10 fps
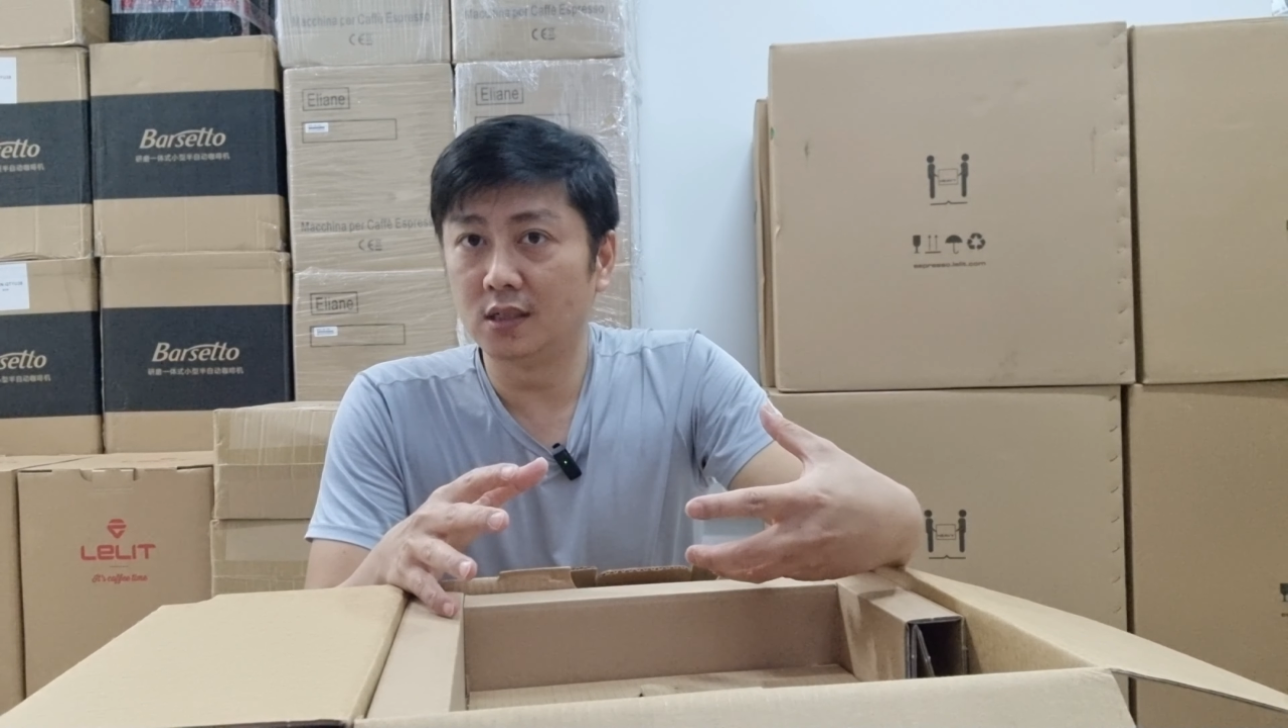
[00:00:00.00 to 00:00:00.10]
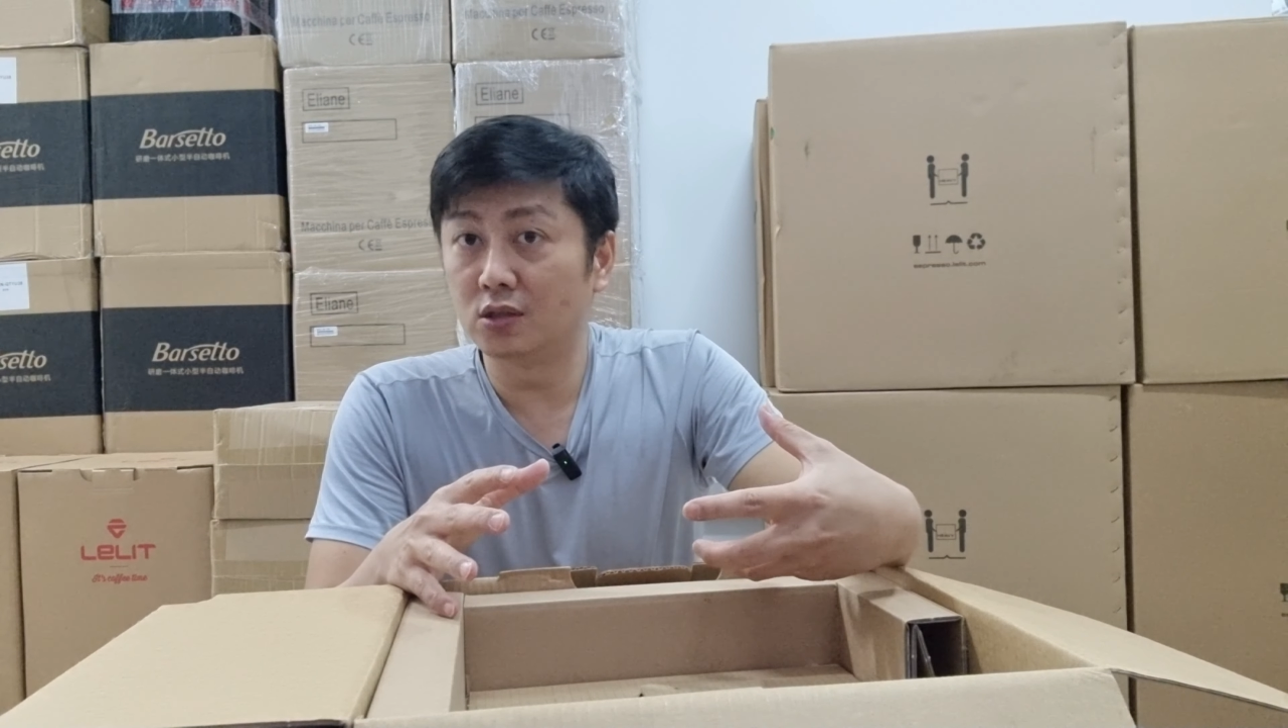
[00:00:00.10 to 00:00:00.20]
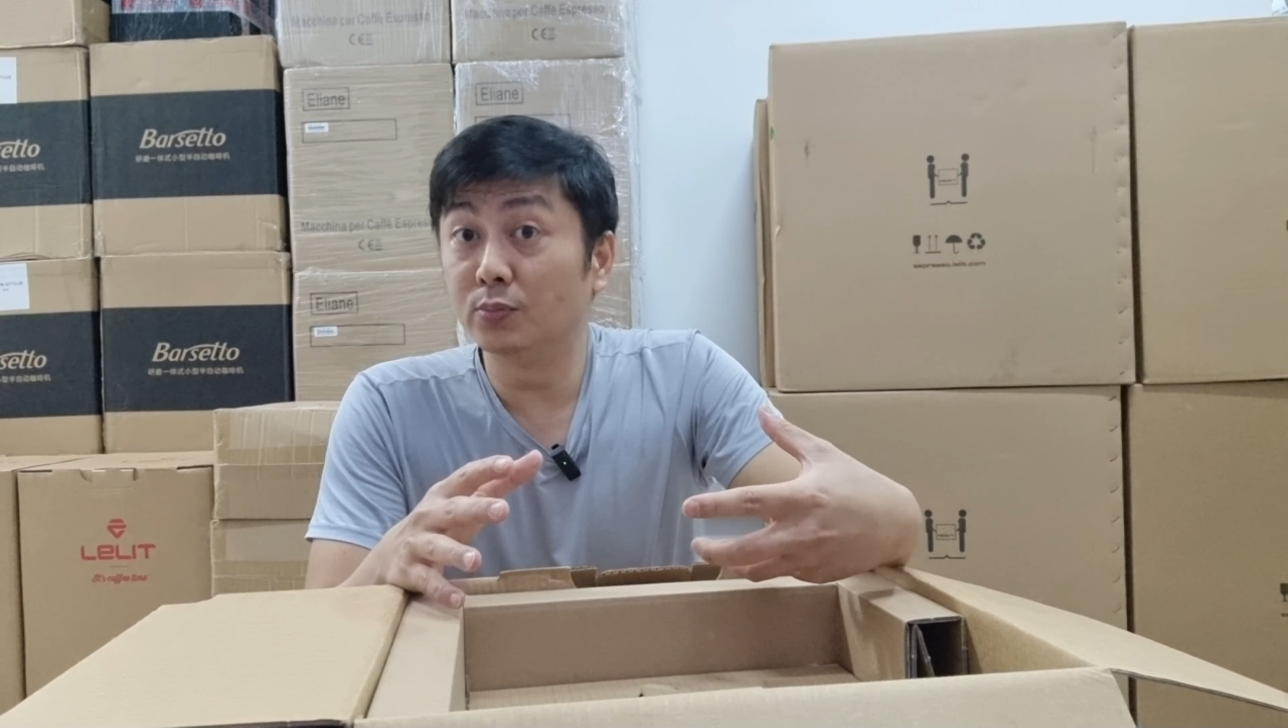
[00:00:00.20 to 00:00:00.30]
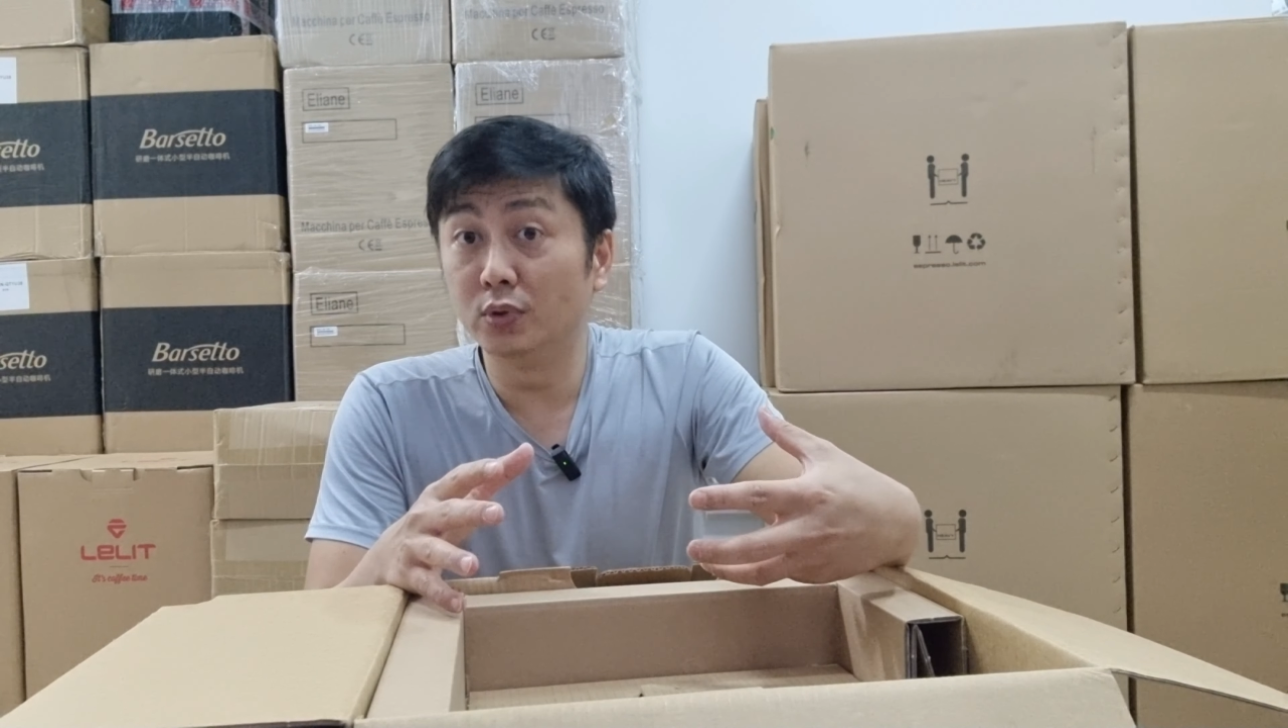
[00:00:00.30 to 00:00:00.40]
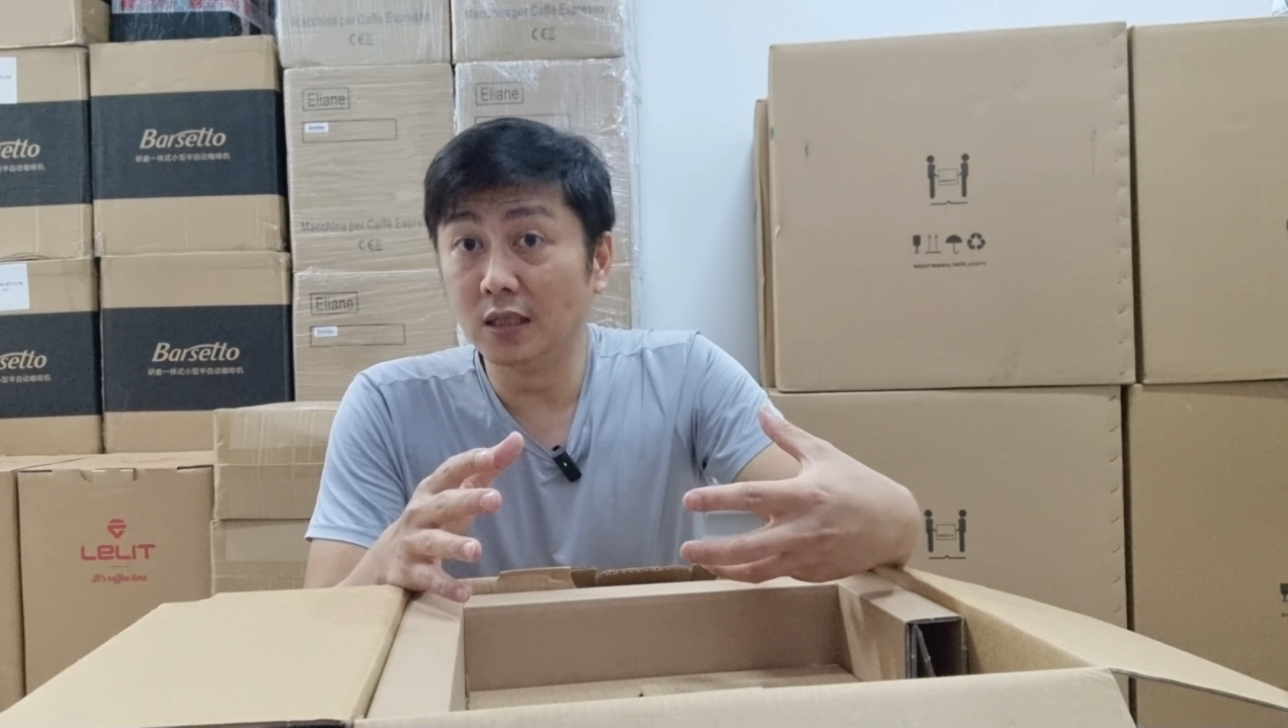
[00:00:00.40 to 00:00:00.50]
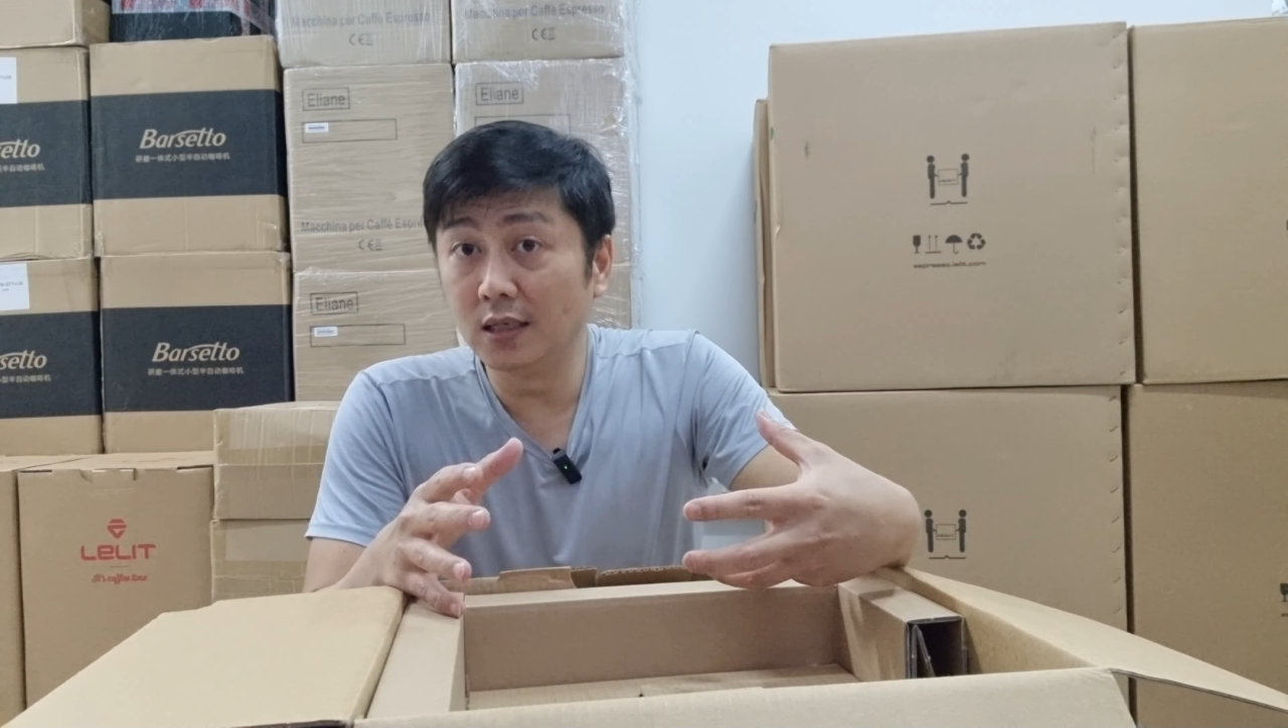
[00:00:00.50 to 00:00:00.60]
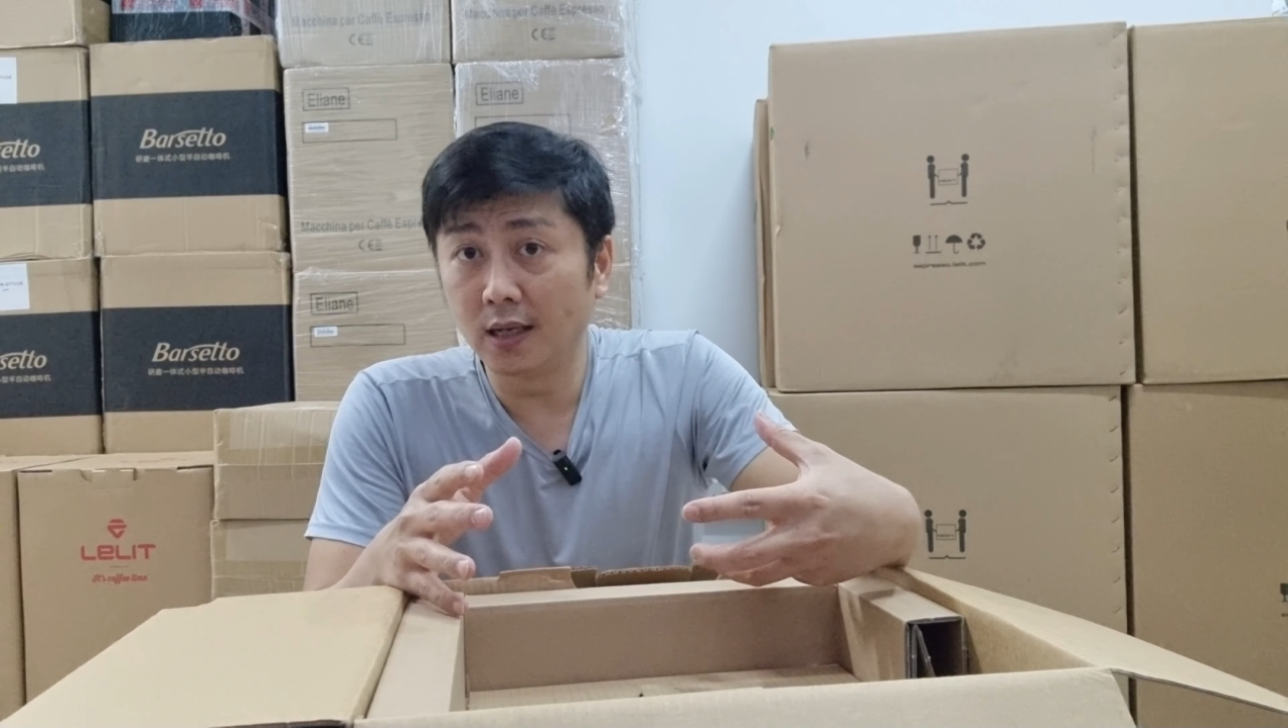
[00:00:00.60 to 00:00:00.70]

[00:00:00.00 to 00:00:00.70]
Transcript: is actually pretty